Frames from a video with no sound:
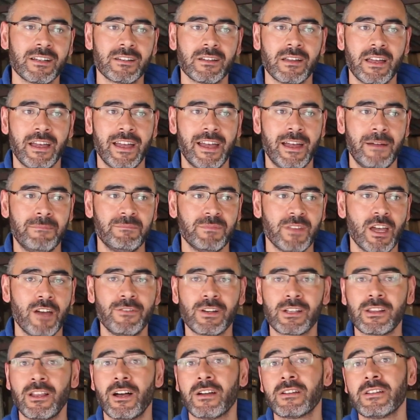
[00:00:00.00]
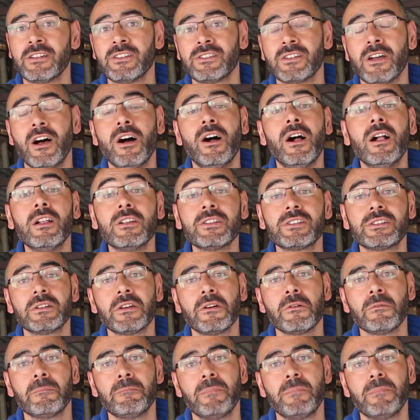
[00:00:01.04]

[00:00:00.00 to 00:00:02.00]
Overclockers. I also